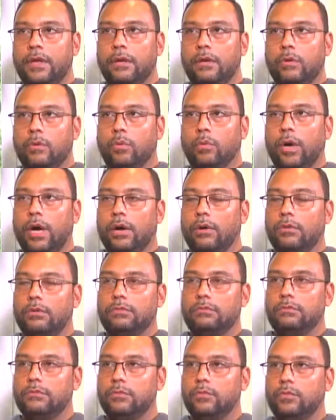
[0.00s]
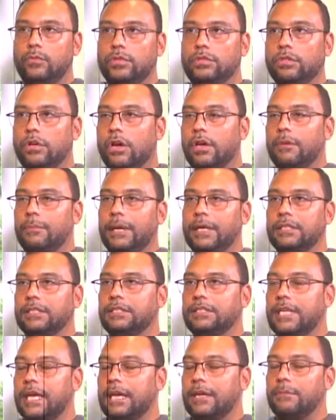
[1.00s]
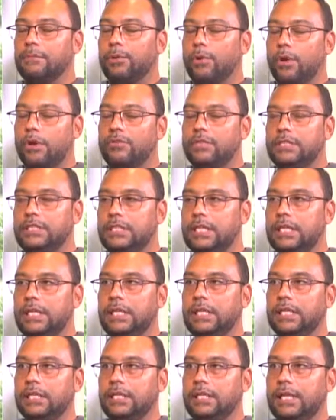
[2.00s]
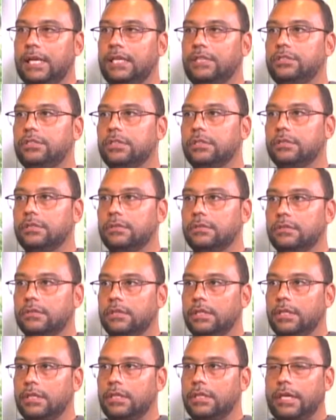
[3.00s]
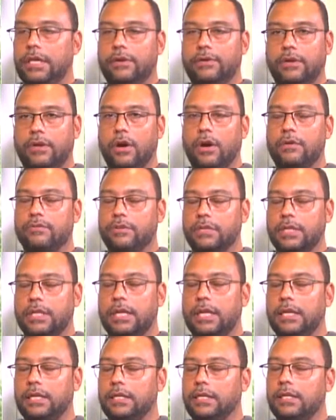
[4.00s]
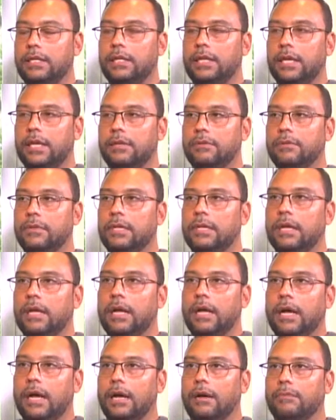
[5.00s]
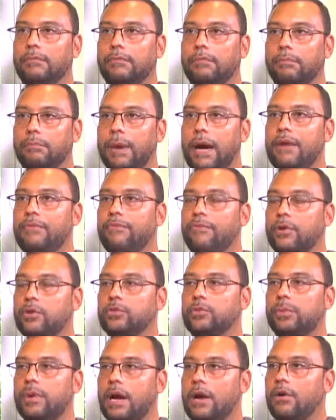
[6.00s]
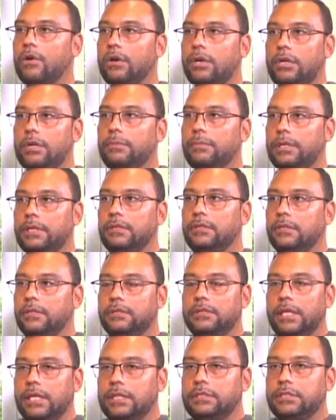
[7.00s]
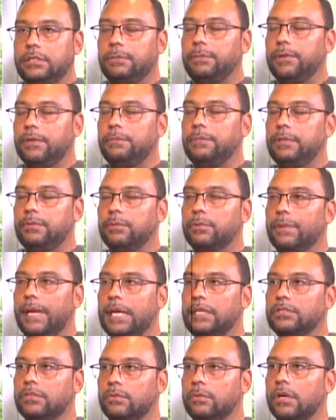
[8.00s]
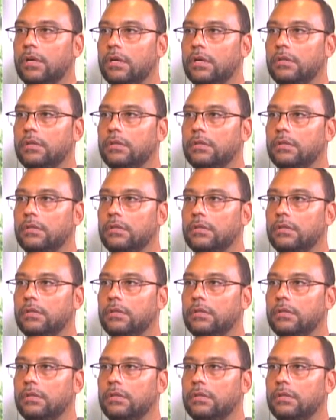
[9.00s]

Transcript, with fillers: Well, we're talking about the second poorest city in the nation here in Hartford, Connecticut now. My first priority is to put people back to work.